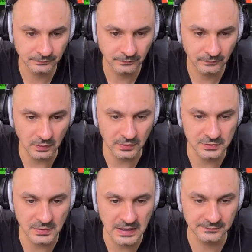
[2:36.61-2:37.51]
Okay,
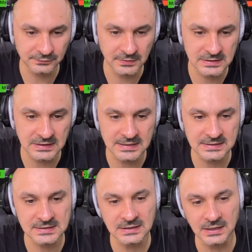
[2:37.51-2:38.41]
so I have three
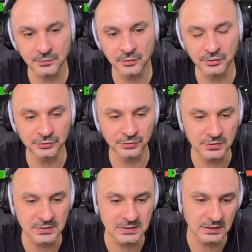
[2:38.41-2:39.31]
slices that I'm going to
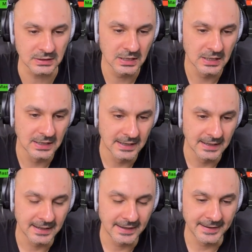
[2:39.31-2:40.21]
use here.
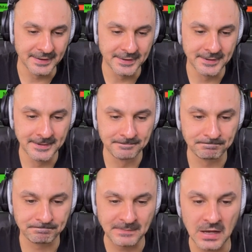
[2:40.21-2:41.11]

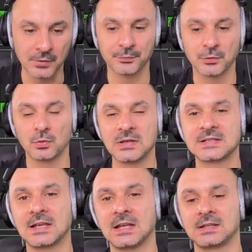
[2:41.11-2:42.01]
Now, we
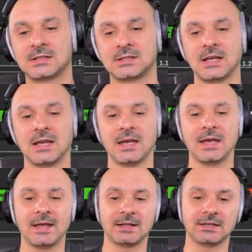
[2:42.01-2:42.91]
said
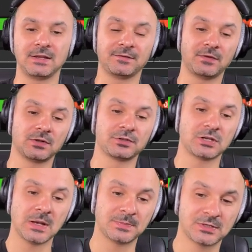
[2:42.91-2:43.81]
that in vocal
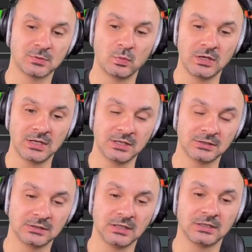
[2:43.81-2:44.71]
chops we need
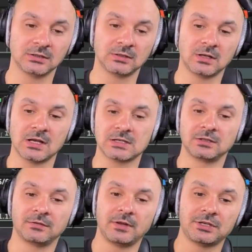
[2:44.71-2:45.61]
to take into
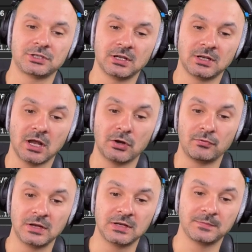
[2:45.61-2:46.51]
consideration
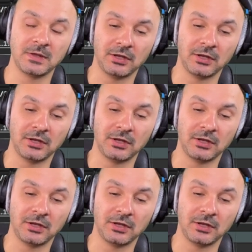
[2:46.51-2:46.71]
rhythm and